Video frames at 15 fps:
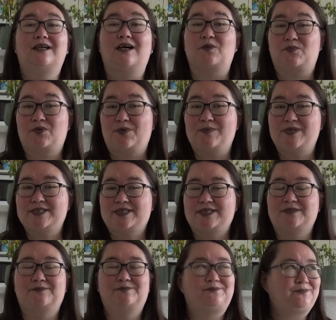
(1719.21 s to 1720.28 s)
I
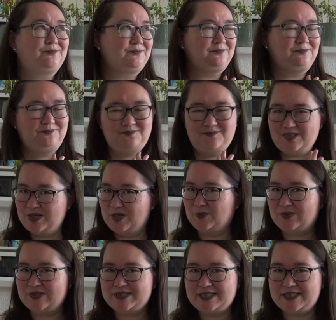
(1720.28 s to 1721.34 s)
promise I
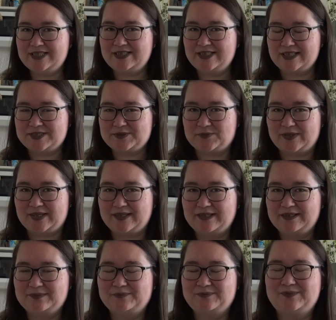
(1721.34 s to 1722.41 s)
will see you next
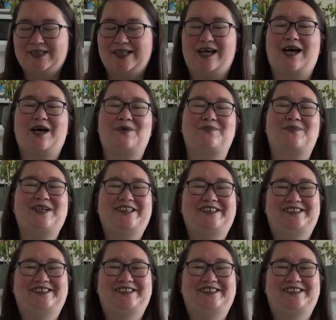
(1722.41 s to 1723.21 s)
week. Um,